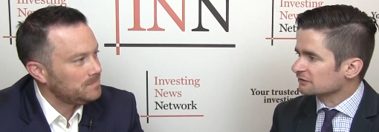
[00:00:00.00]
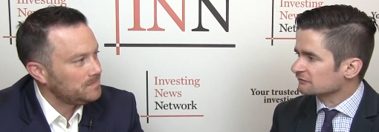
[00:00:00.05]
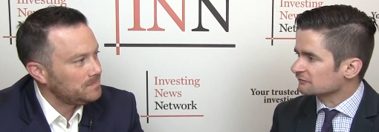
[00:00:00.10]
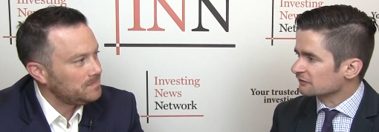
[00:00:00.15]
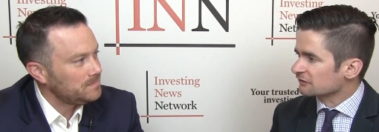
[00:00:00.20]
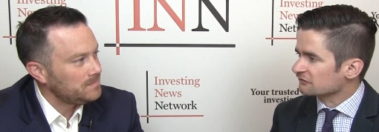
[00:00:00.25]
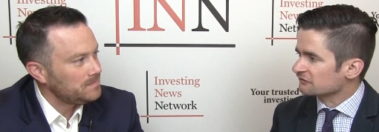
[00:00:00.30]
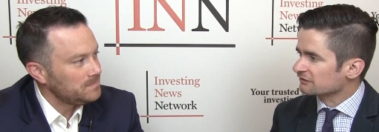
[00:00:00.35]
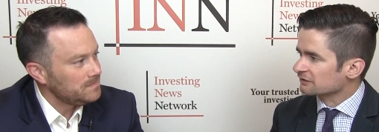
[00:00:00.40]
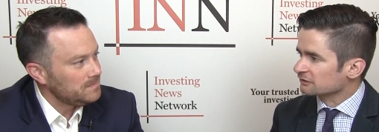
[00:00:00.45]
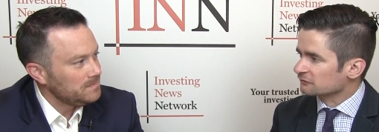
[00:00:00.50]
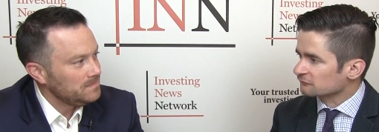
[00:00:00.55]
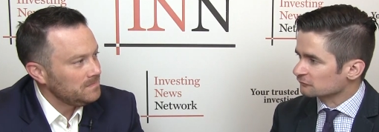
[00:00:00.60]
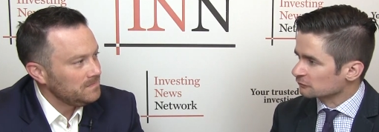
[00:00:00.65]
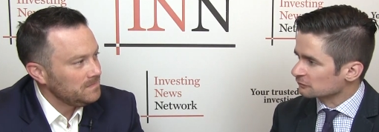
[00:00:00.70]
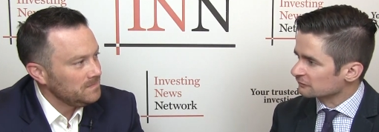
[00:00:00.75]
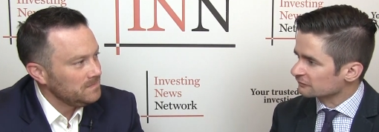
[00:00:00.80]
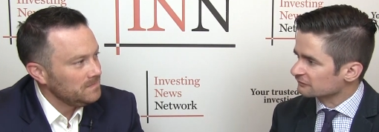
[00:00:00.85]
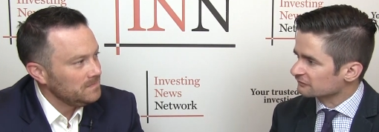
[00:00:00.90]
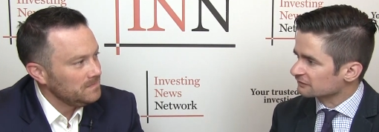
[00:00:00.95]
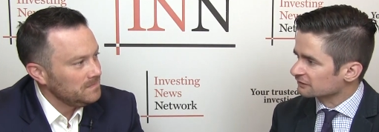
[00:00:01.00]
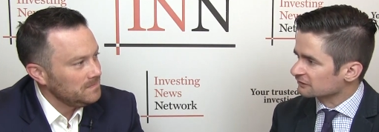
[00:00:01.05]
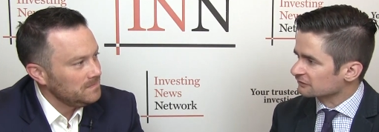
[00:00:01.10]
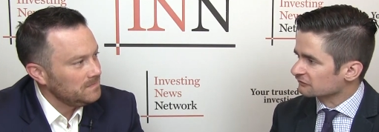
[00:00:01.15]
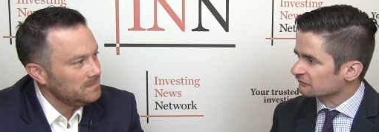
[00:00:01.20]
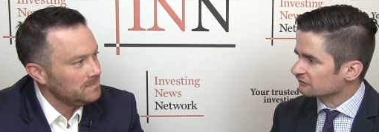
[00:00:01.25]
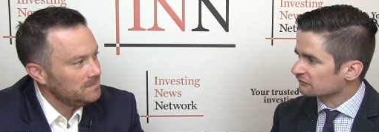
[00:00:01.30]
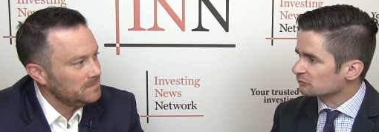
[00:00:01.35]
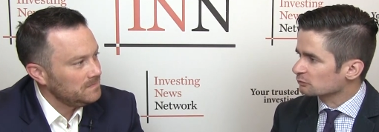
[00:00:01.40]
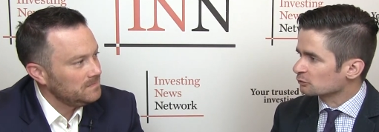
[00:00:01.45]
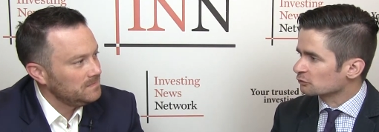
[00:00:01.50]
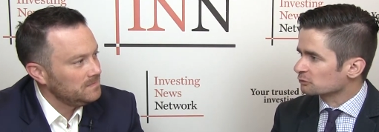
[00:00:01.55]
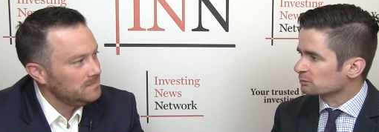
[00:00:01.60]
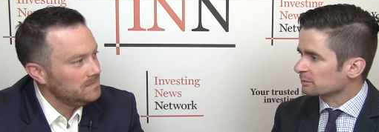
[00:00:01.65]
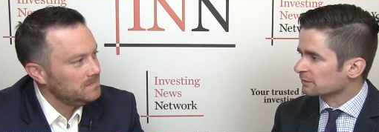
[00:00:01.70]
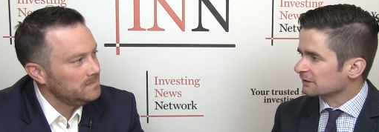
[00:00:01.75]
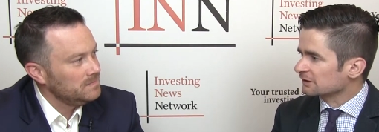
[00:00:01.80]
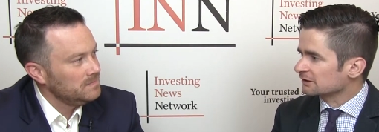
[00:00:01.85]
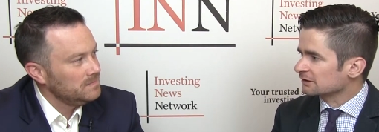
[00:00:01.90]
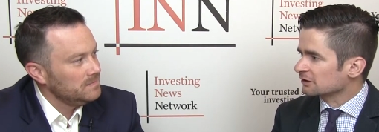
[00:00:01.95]
Speaker 1: investing in royalties
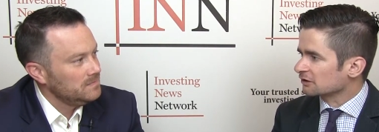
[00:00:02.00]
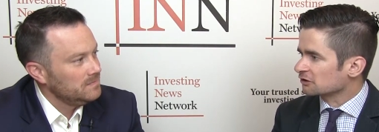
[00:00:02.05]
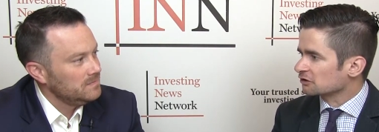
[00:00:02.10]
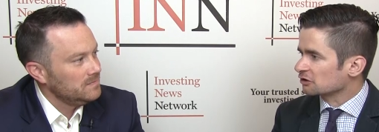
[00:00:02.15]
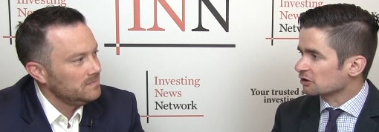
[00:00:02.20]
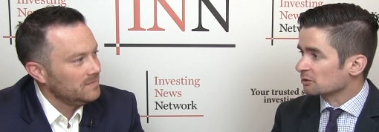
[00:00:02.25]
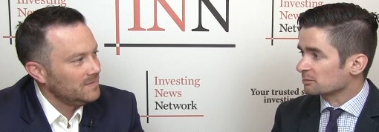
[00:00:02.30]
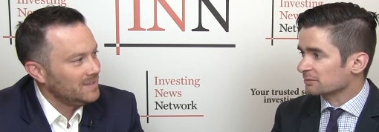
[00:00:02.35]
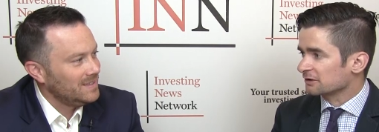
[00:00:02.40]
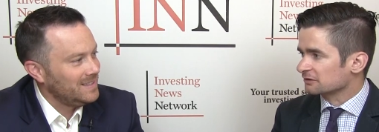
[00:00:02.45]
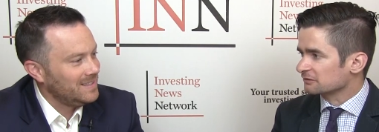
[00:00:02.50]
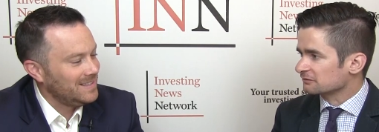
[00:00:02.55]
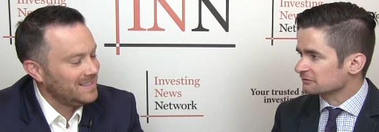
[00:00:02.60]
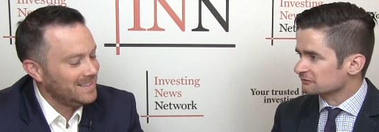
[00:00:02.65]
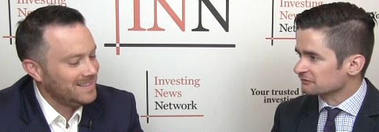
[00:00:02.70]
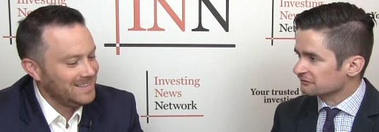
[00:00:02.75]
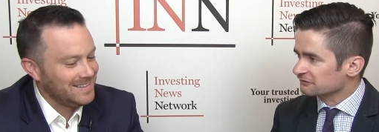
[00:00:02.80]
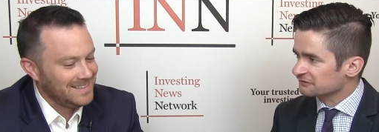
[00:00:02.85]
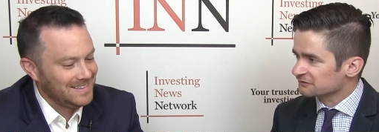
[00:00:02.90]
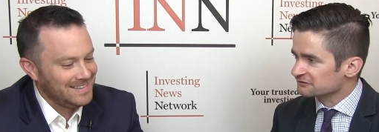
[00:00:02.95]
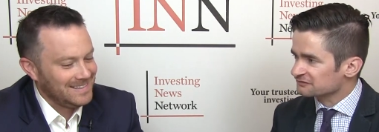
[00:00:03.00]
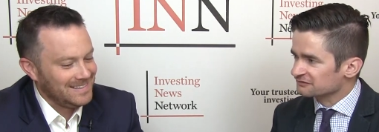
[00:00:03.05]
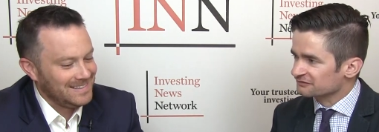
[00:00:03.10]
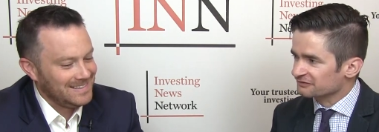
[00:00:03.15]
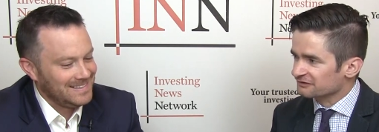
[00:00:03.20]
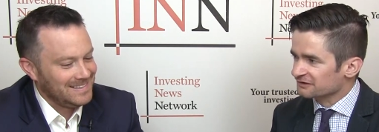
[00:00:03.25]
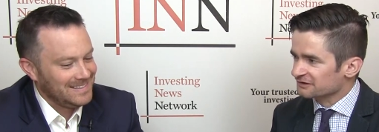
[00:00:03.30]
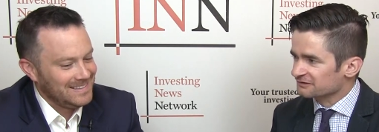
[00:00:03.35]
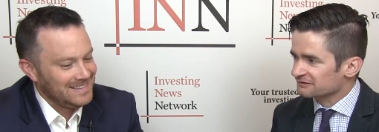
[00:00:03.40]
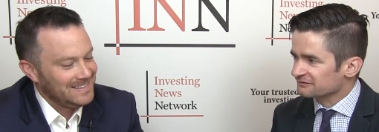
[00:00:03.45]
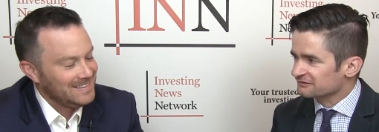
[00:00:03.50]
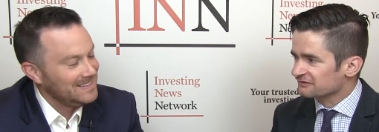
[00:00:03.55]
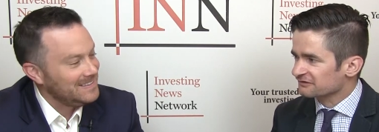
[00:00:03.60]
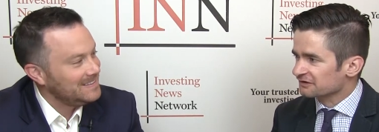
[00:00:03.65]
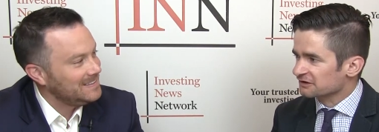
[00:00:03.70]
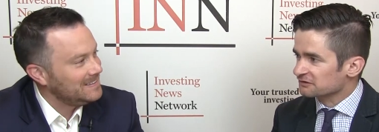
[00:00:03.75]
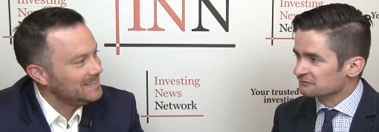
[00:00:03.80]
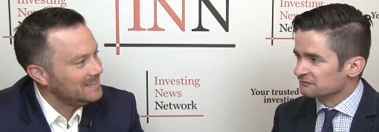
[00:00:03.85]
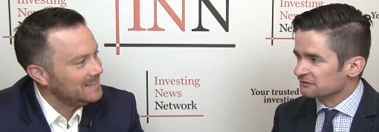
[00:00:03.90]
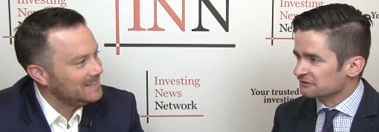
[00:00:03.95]
would be a better decision than,
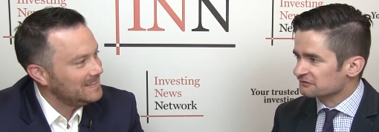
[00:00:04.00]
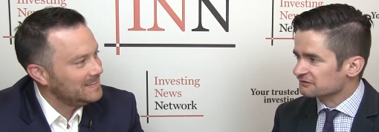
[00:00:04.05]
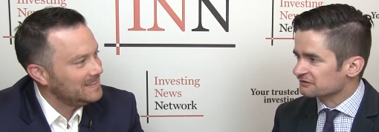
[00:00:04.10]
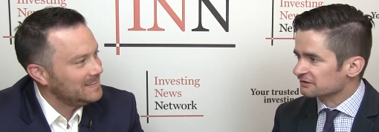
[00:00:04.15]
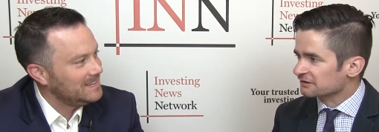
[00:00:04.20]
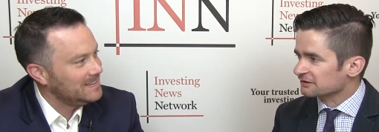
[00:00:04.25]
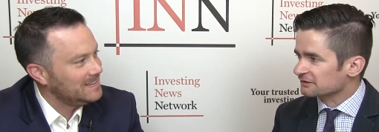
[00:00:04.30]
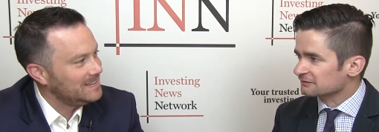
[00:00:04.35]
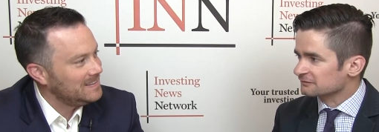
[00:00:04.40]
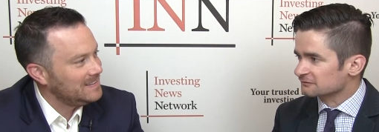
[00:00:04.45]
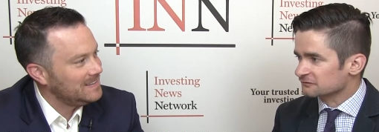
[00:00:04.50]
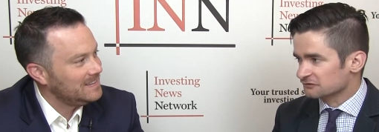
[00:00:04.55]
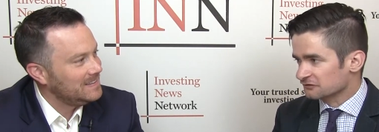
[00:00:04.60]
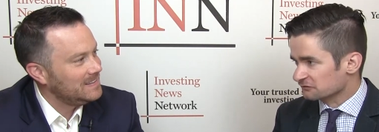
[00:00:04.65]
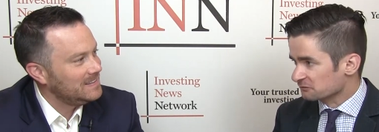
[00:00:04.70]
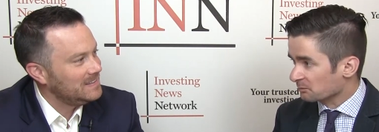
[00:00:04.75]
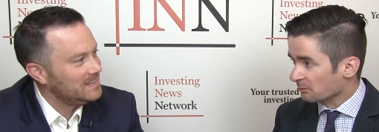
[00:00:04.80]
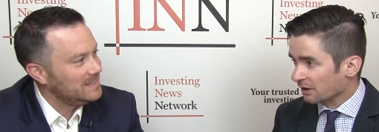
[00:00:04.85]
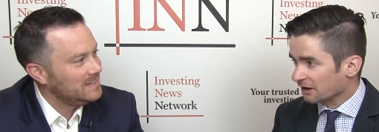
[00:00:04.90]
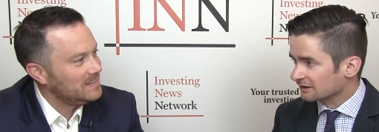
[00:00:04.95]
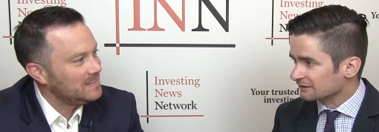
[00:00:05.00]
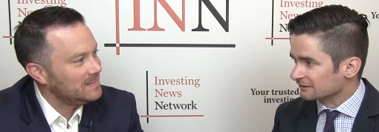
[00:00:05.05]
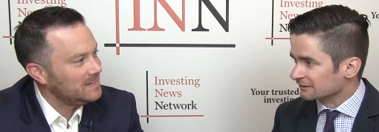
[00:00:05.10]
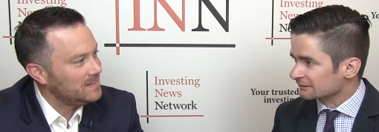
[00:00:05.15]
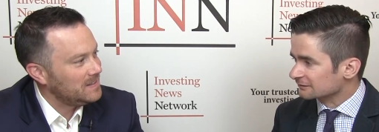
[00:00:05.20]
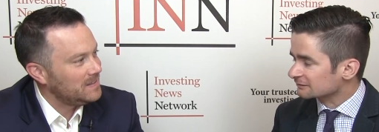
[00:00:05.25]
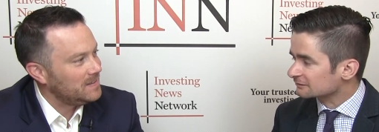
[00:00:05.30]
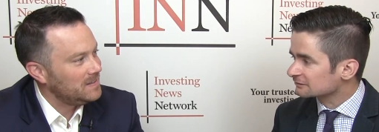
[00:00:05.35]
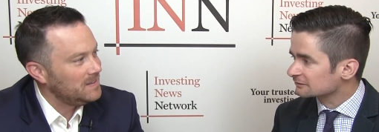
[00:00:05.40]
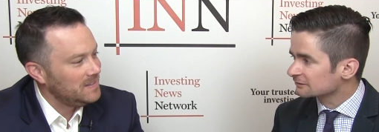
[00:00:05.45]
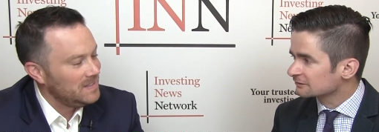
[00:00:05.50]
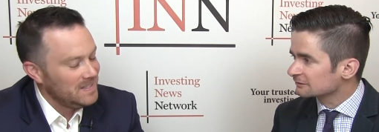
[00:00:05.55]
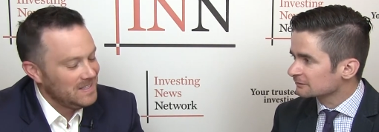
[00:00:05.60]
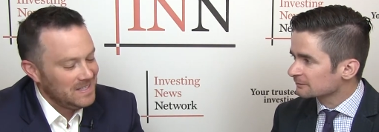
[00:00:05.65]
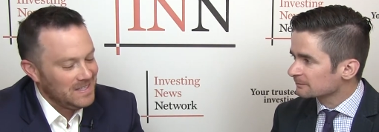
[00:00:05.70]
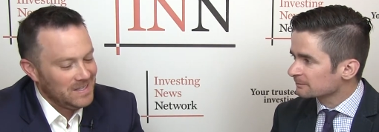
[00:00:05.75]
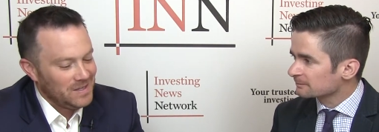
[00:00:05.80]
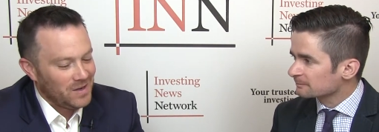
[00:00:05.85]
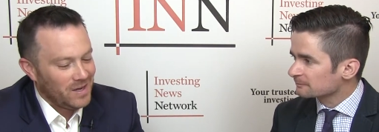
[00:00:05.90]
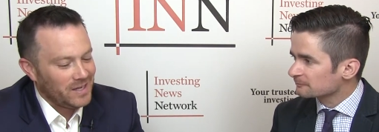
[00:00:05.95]
say, investing in just mining?
Speaker 2: Yeah.
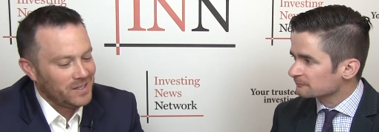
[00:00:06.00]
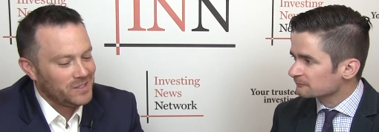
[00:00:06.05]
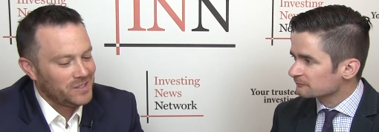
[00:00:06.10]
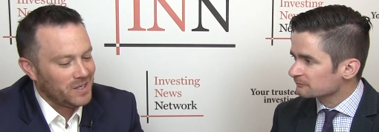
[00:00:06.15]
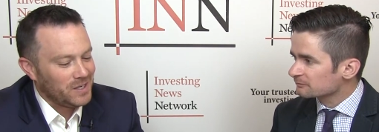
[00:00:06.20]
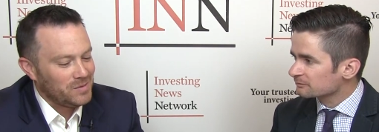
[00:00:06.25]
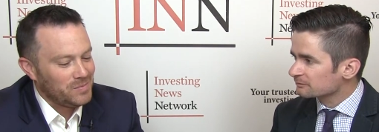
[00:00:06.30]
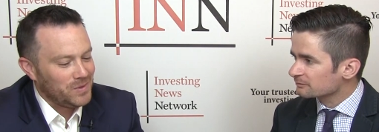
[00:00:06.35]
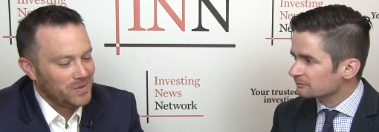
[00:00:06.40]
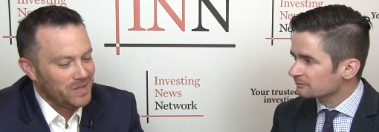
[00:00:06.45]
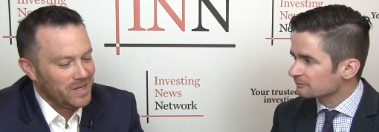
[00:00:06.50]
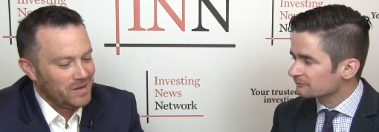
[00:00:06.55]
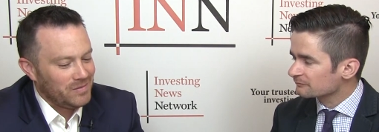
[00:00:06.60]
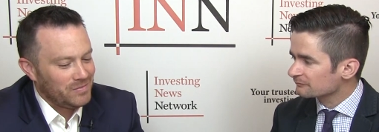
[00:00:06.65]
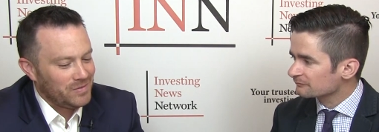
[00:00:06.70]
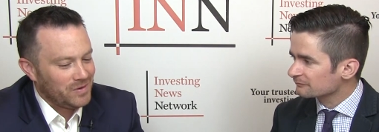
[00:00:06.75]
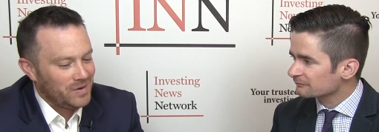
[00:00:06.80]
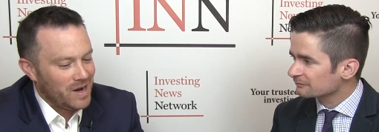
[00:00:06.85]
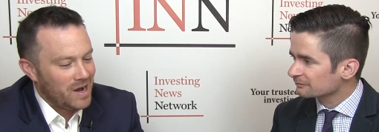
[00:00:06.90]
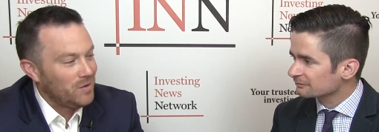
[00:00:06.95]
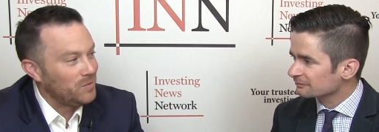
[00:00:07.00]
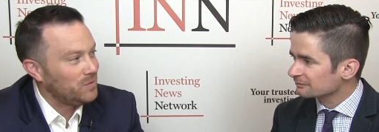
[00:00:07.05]
I could talk about that for